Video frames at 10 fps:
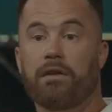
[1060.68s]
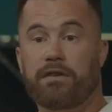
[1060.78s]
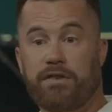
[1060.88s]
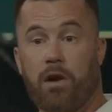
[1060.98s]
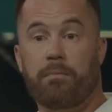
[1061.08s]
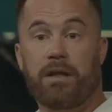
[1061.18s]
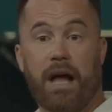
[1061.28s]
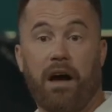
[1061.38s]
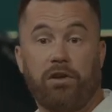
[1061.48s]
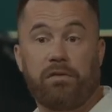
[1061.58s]
determines
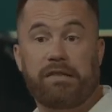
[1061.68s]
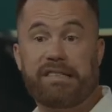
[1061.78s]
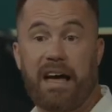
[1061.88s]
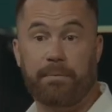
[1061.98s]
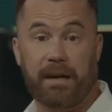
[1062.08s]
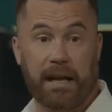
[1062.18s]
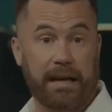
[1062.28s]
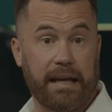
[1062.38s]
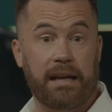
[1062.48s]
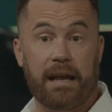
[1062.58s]
how you step. Can I
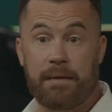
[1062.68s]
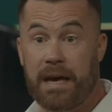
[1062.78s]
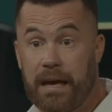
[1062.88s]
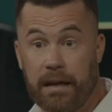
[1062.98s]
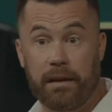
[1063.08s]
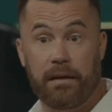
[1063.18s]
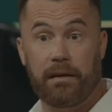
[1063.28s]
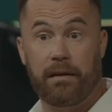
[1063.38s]
get an amen?